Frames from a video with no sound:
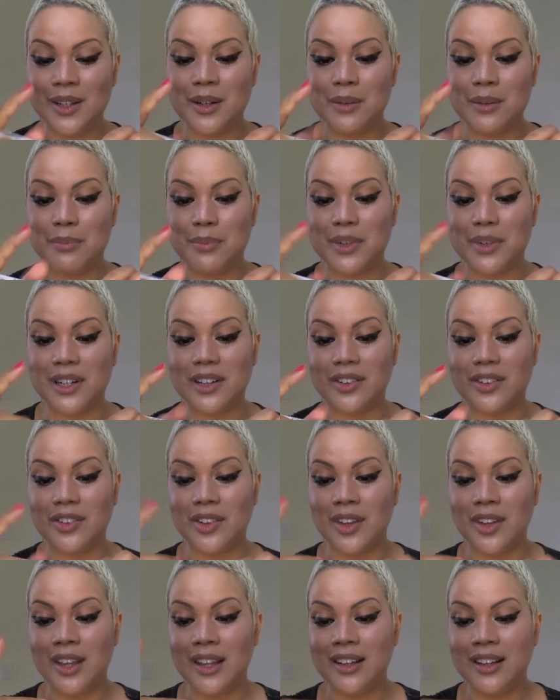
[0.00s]
But
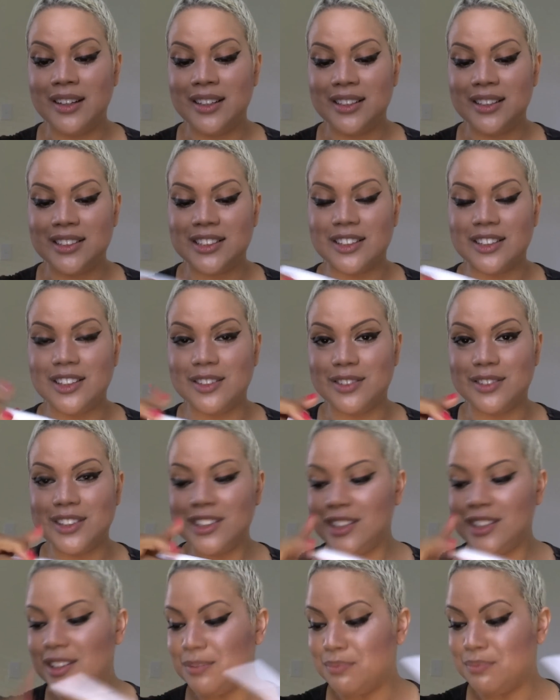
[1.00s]
so you
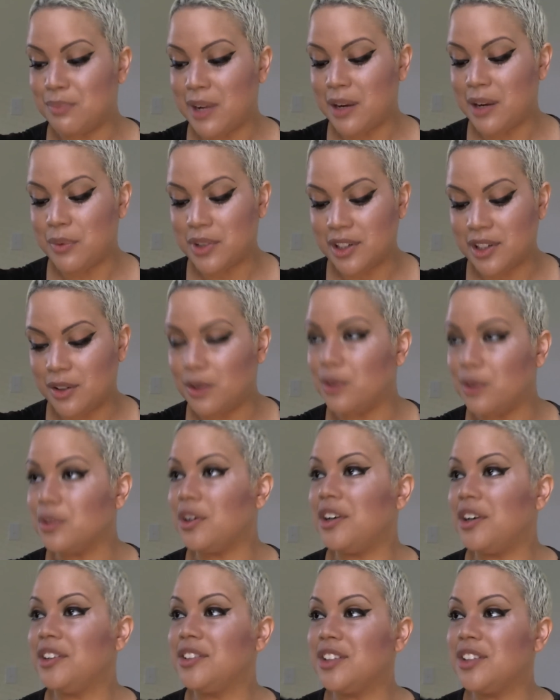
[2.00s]
really might want to hold
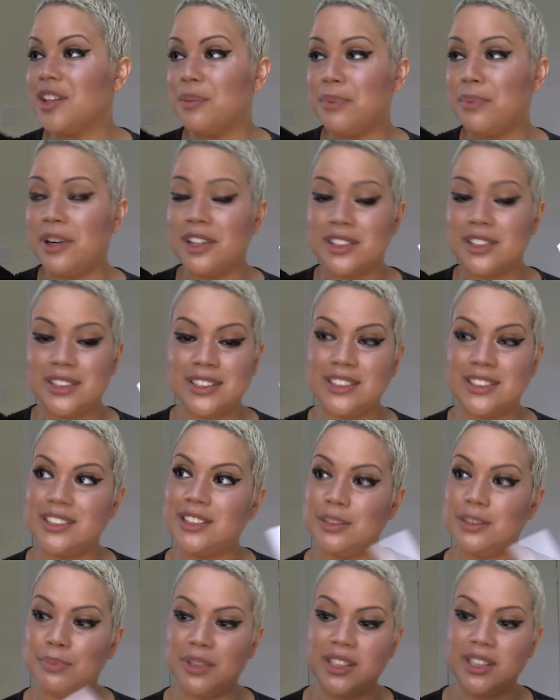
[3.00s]
on to the
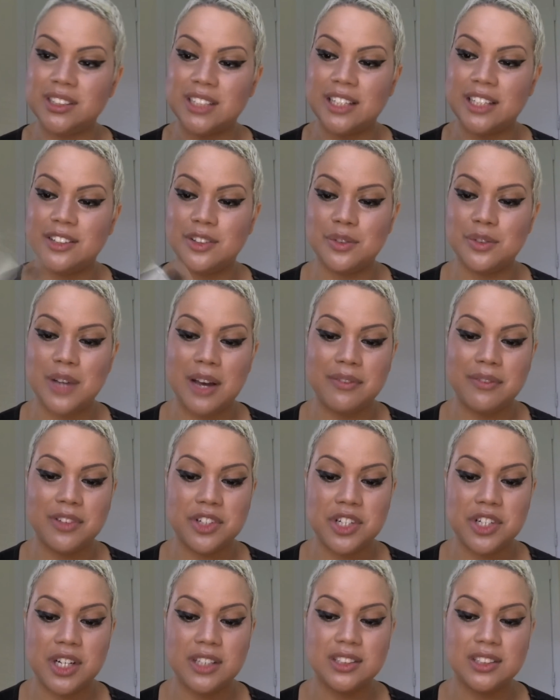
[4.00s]
boxes because they do have the
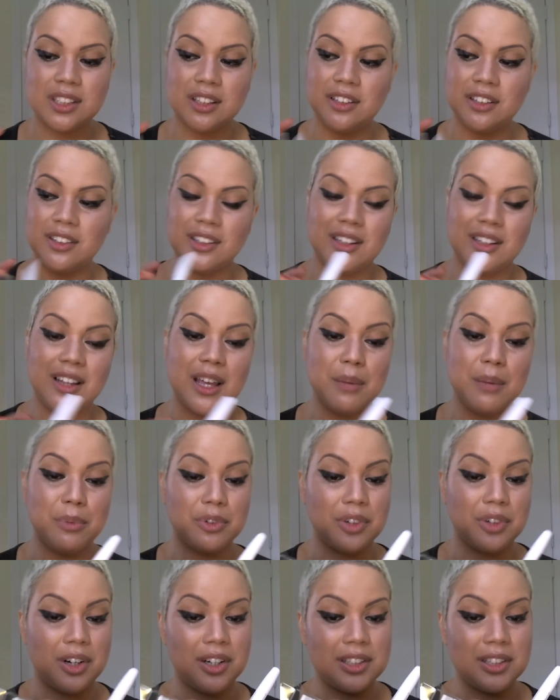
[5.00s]
shades clearly
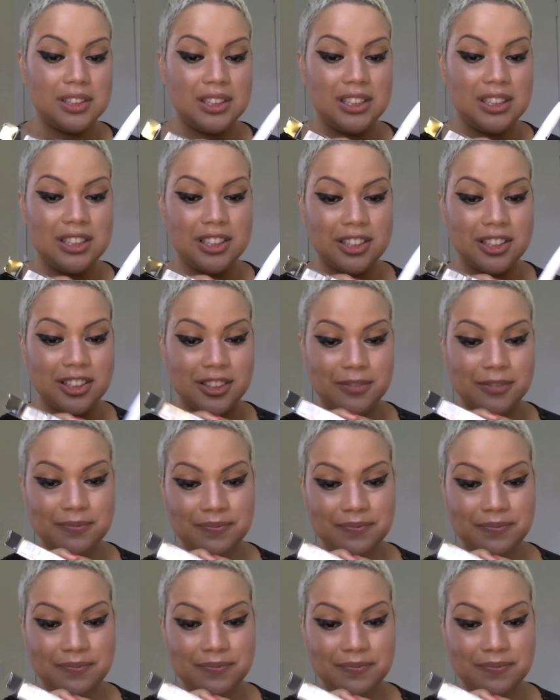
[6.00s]
labeled on here,